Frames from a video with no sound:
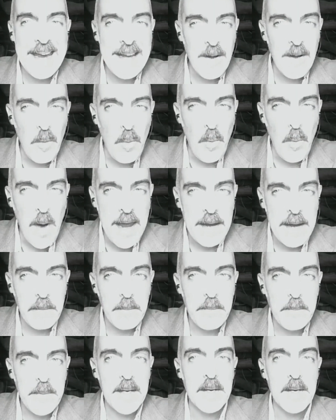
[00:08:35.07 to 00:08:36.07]
In a
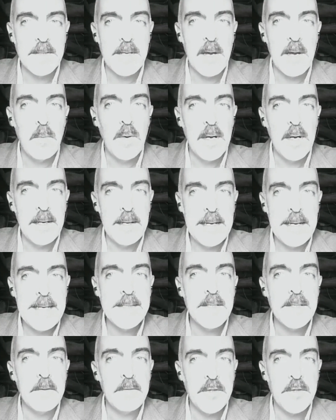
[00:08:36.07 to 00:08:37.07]
way, because I will at
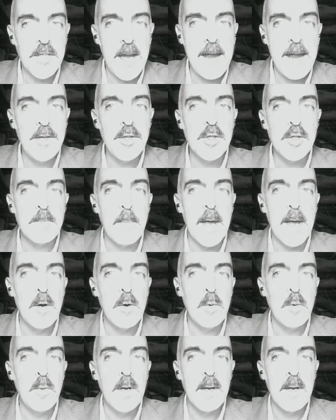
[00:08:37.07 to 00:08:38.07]
least have changed my
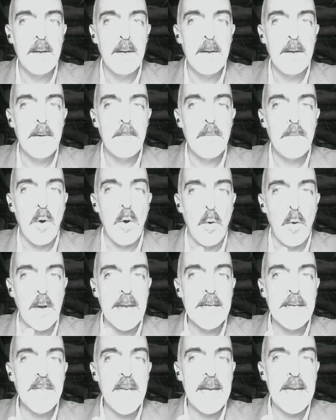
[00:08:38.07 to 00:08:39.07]
own
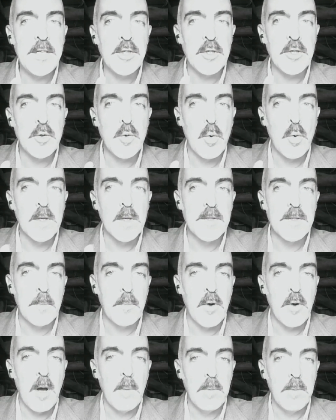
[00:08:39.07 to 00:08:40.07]
orientation towards the
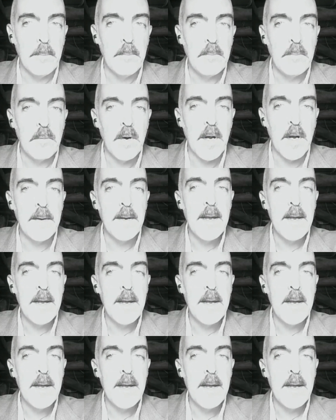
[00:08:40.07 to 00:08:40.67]
problem, right?